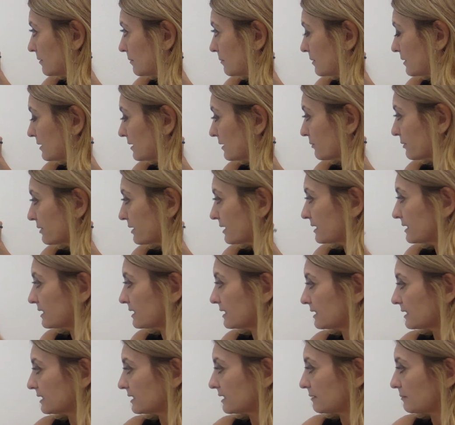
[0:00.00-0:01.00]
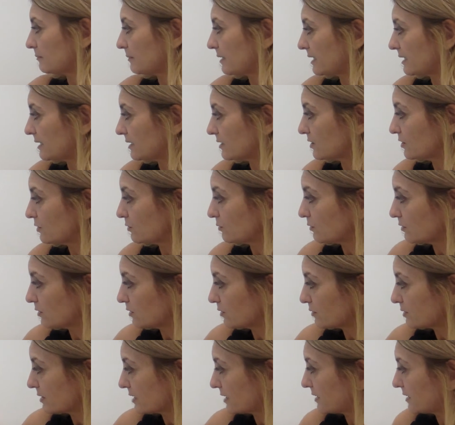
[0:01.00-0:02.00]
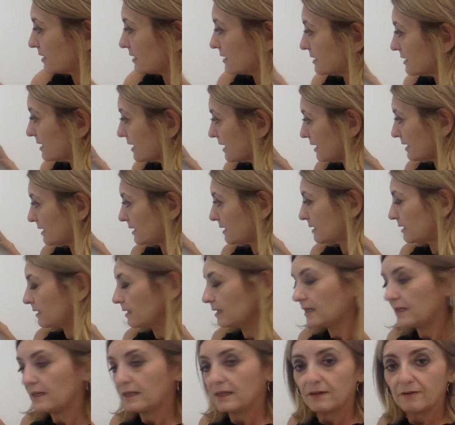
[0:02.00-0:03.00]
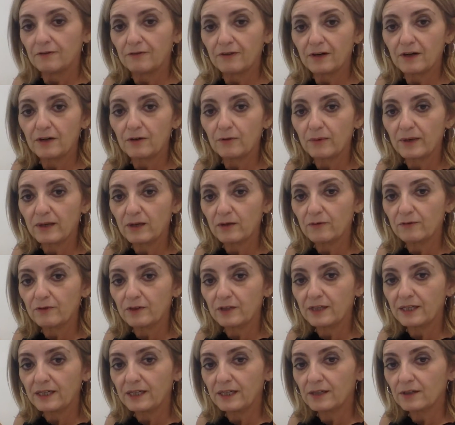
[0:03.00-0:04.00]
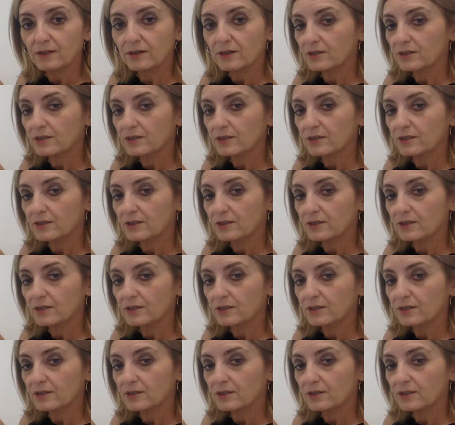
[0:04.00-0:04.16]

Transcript: But look what I did. I made it too close on this side and far away over here.